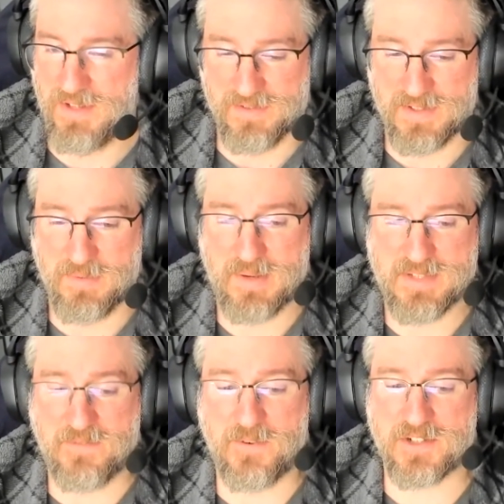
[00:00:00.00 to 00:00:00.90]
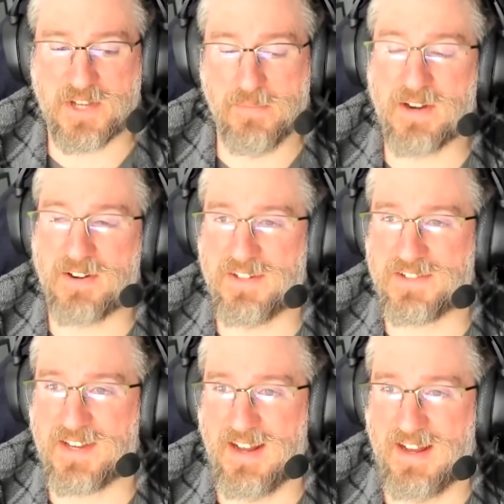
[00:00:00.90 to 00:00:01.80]
Sometimes the first committer
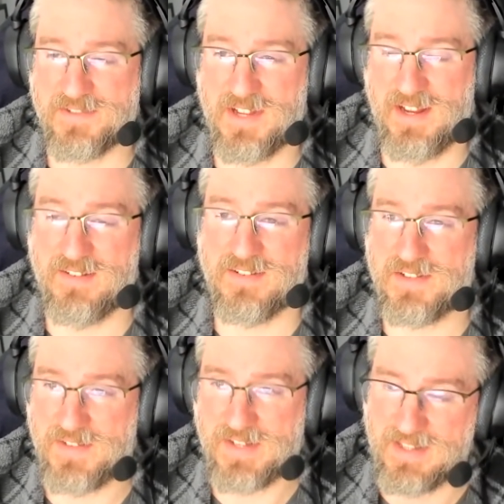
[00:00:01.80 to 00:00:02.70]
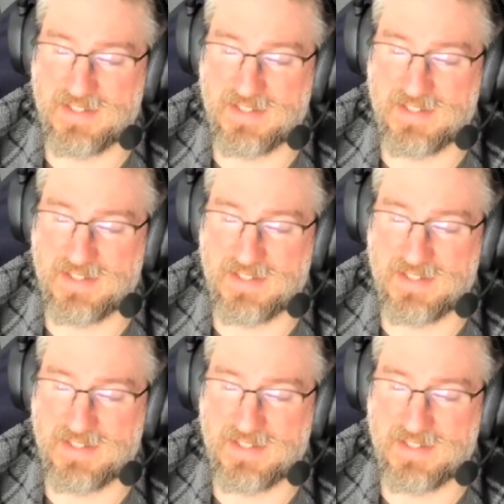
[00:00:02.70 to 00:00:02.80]
is going to have standards of like, this